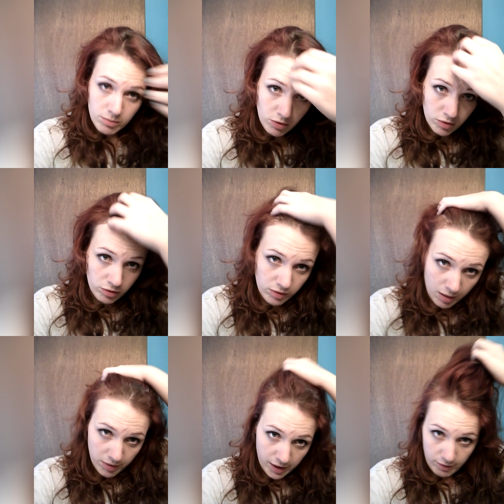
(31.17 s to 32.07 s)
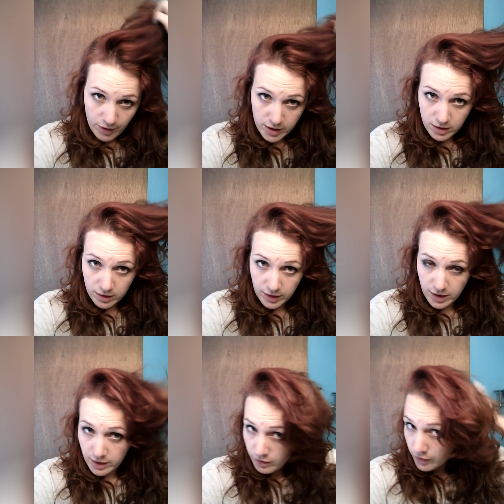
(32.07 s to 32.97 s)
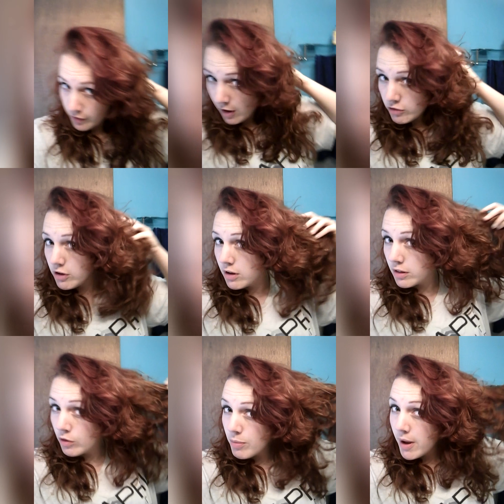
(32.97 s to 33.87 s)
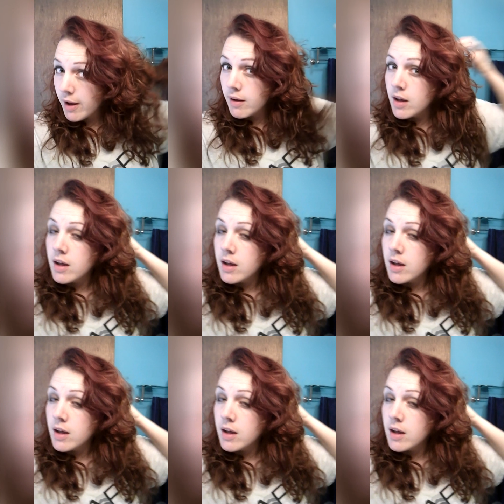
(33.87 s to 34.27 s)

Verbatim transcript: I'm going to dye my hair red again, refresh it a little bit